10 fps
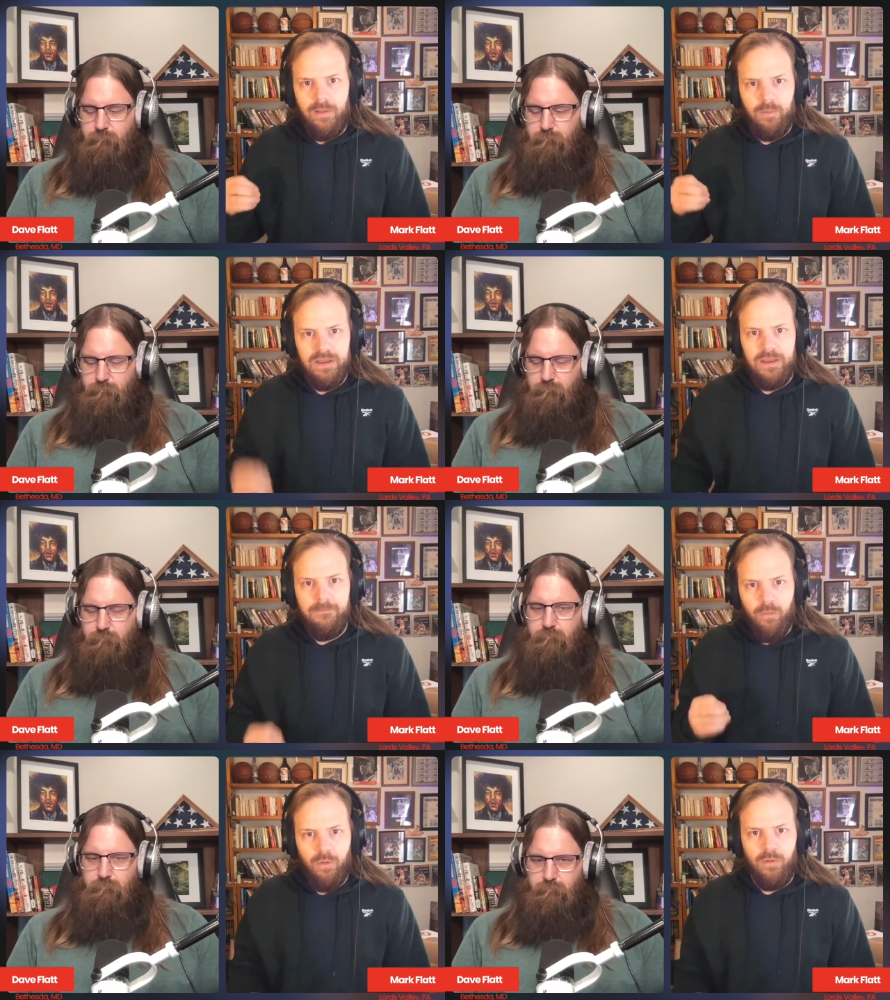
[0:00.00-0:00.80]
Speaker 1: We
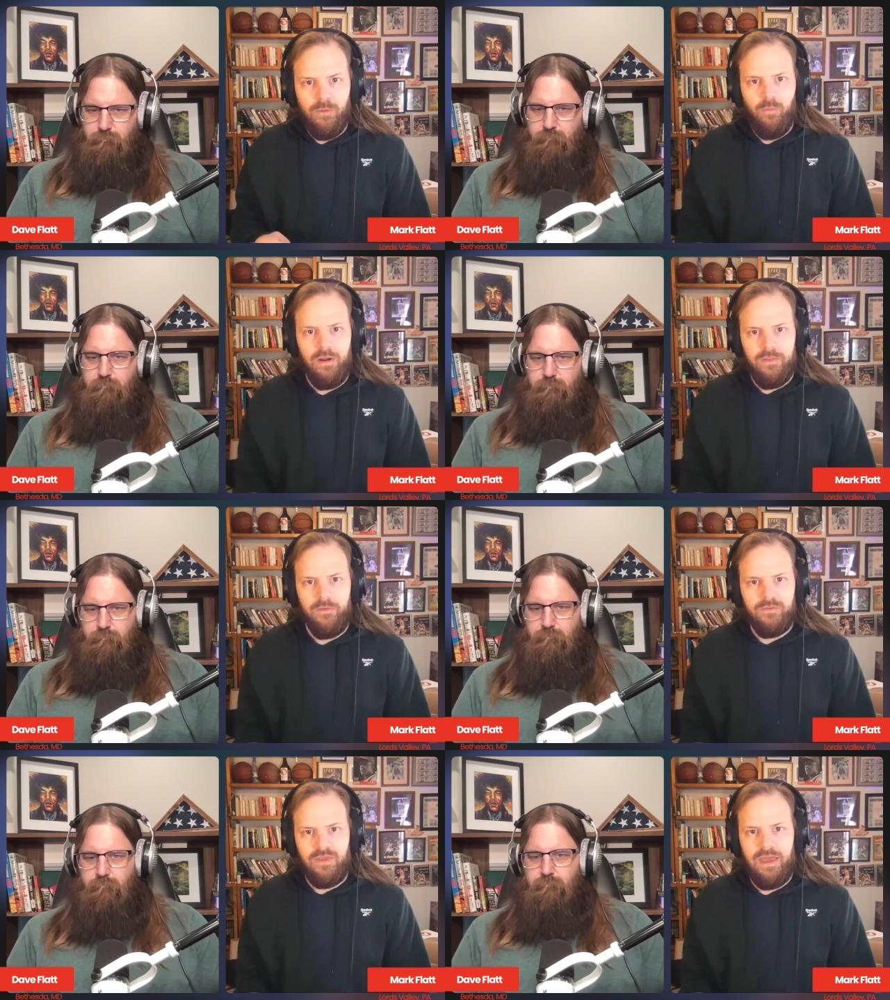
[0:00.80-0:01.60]
need more than one of
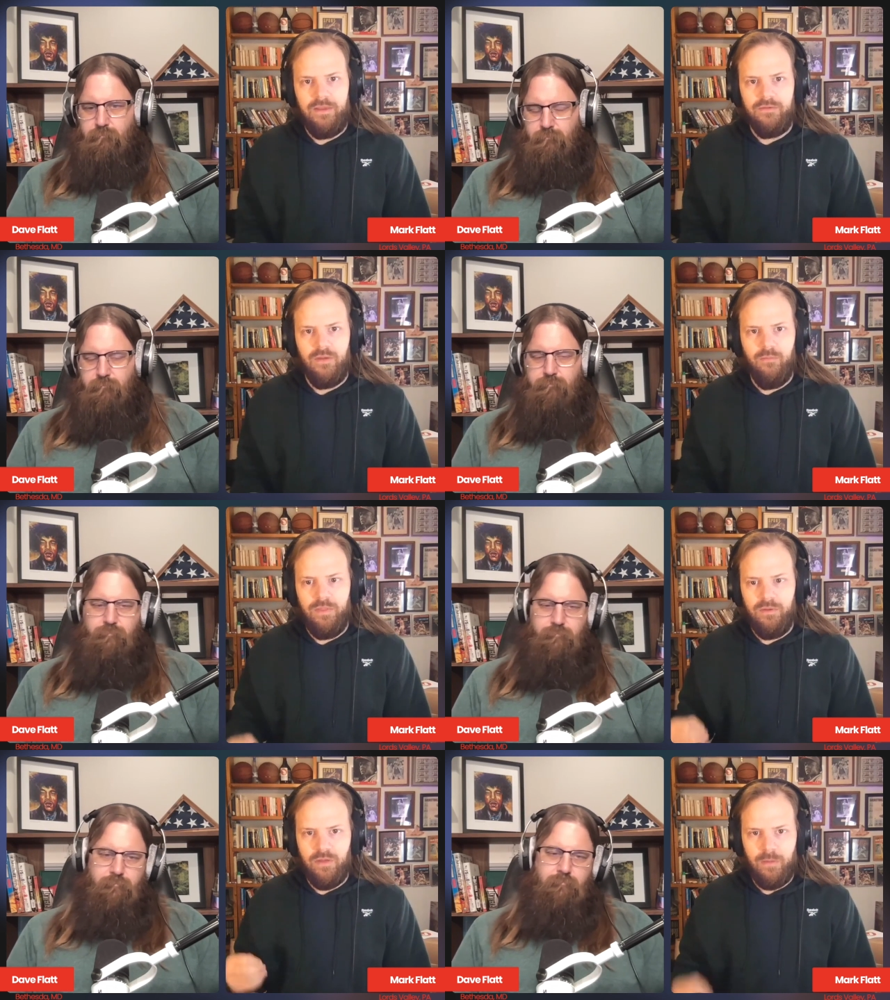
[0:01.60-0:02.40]
those guys. And
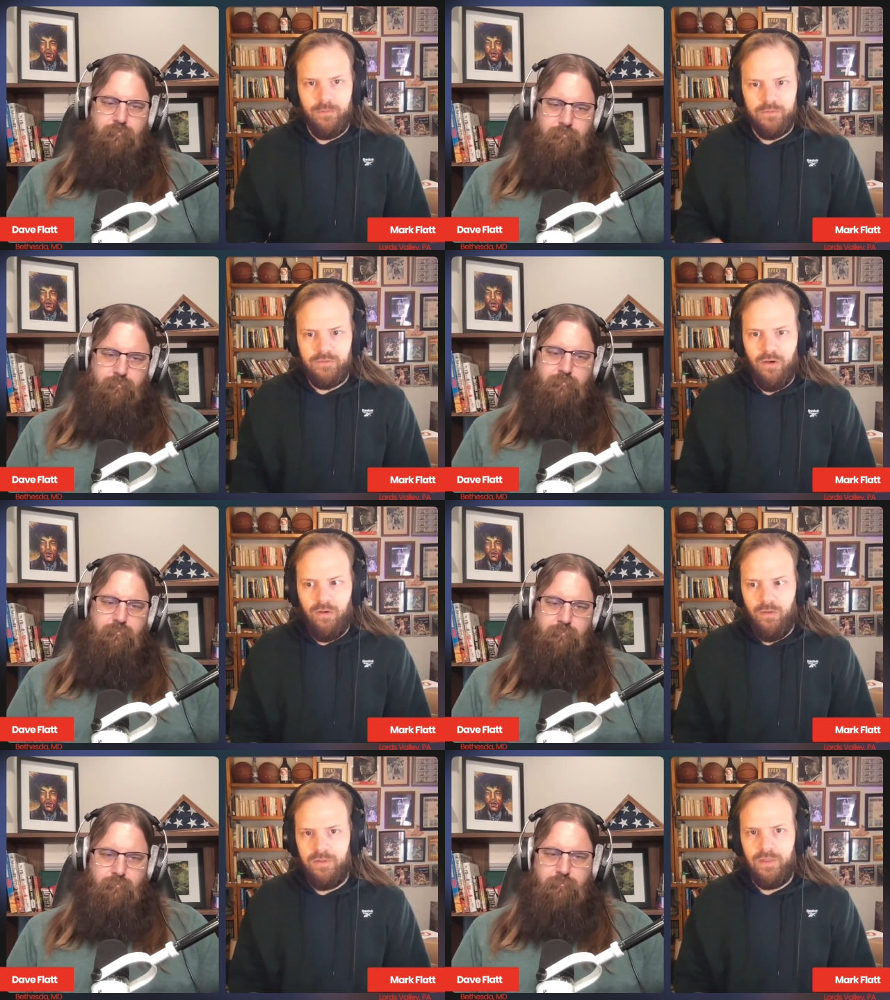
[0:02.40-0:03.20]
when their number is
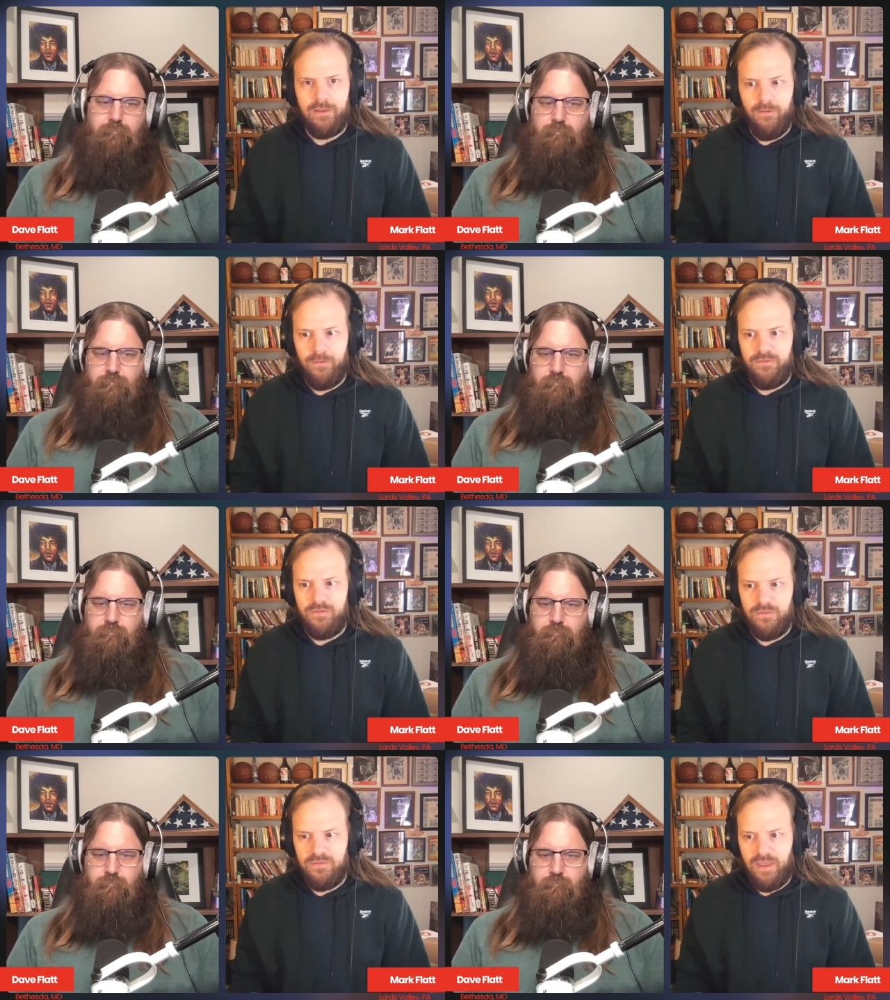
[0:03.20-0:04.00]
called, and like Coach
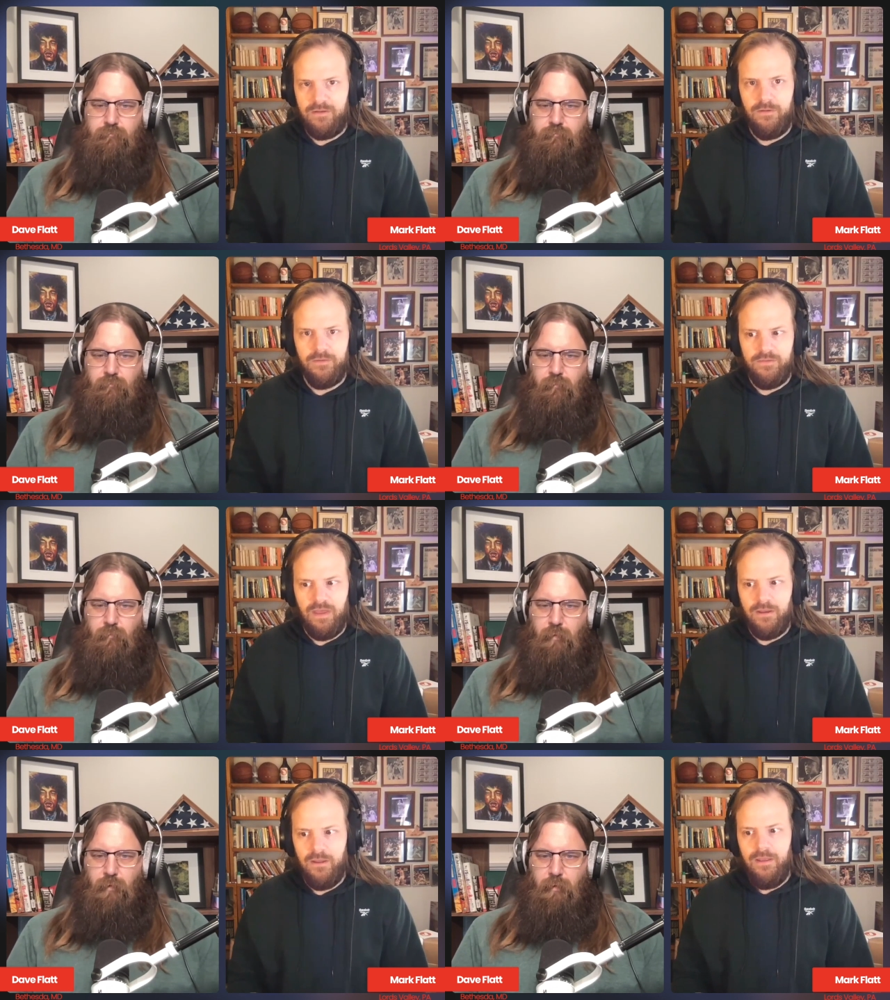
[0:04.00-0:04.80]
Daigneault
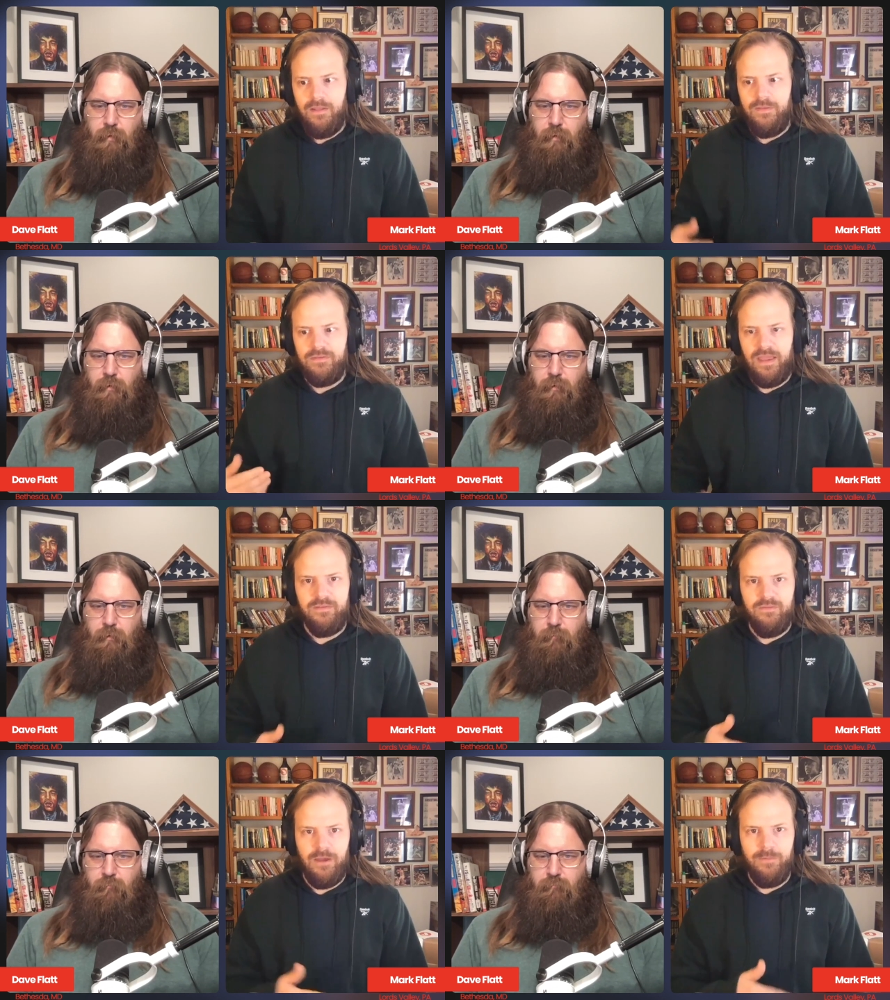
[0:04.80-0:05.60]
said, these
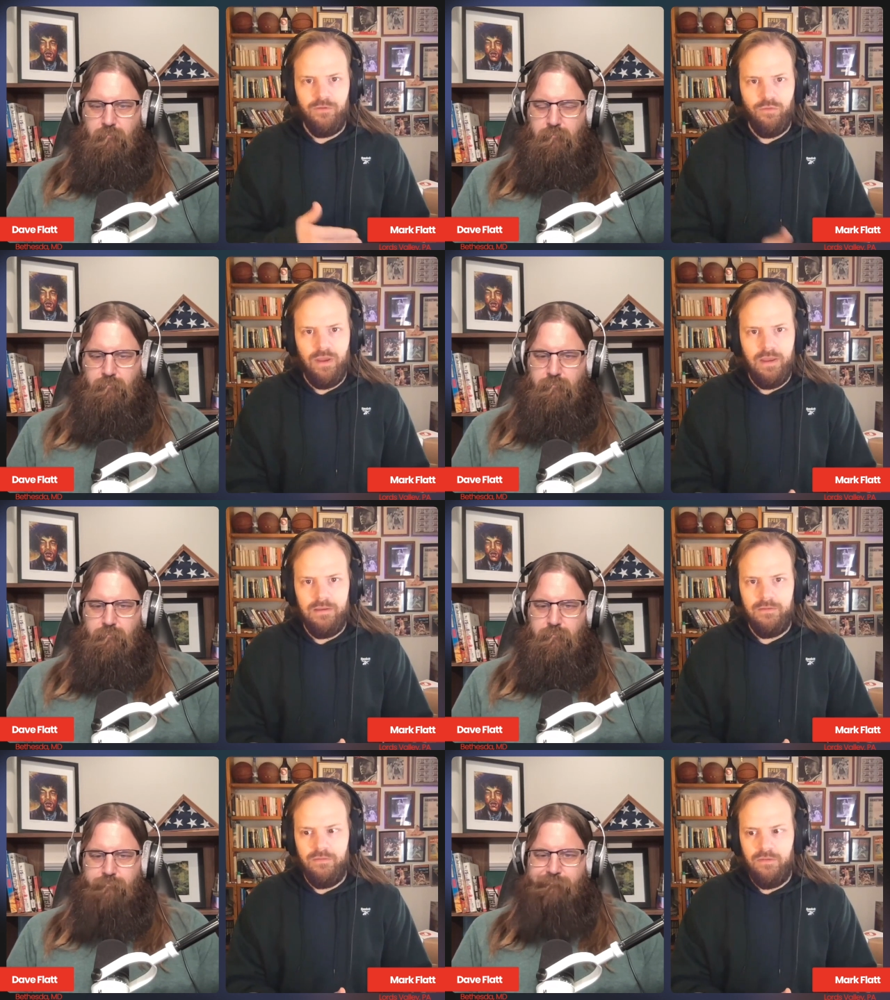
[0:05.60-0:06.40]
guys have now been
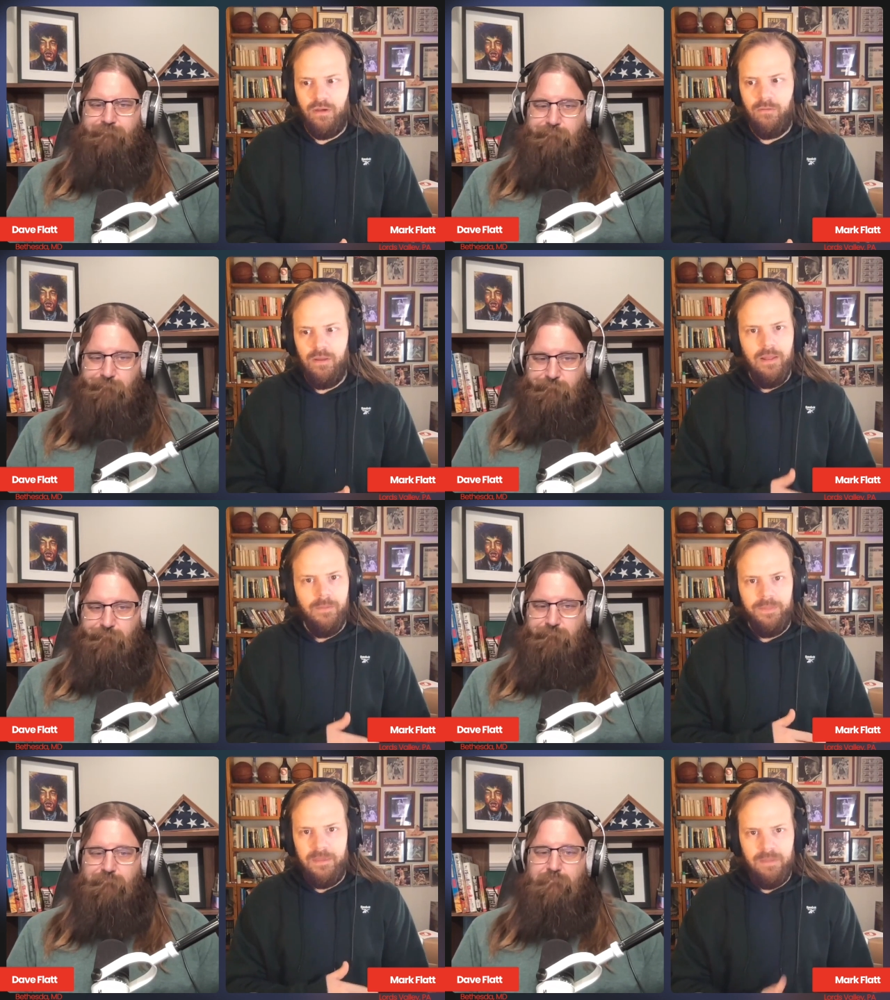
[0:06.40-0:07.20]
trained to know
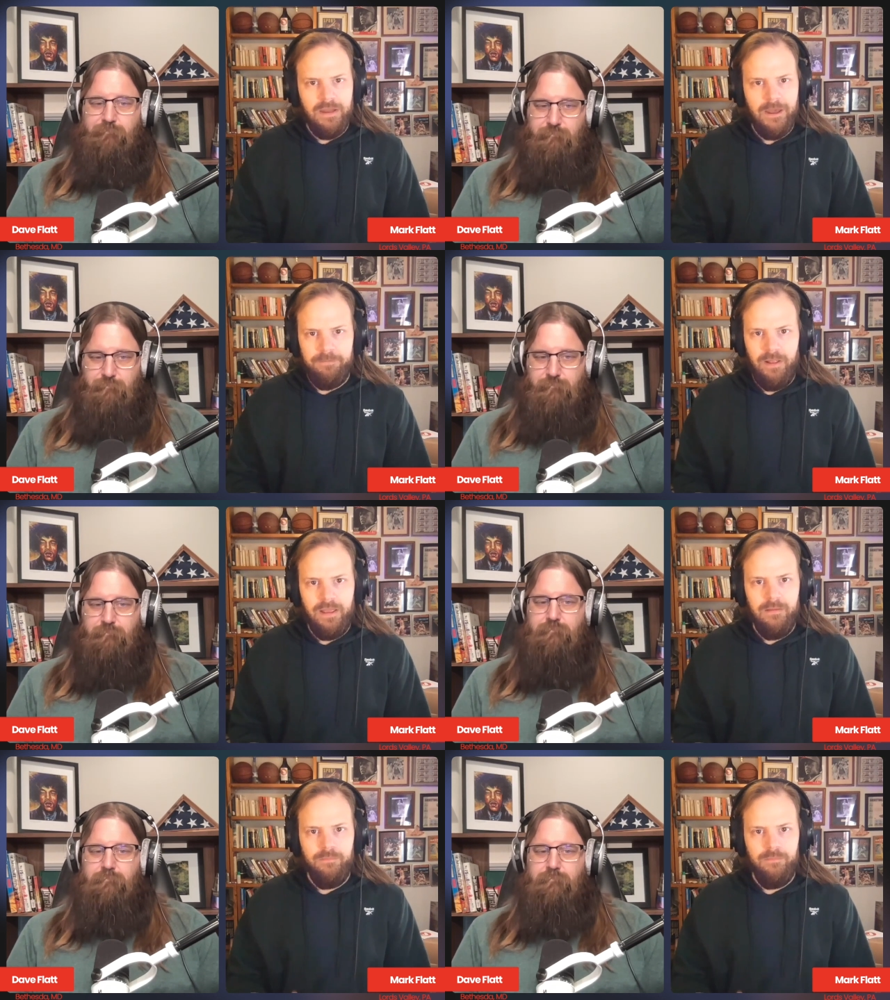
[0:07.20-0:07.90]
they may not play,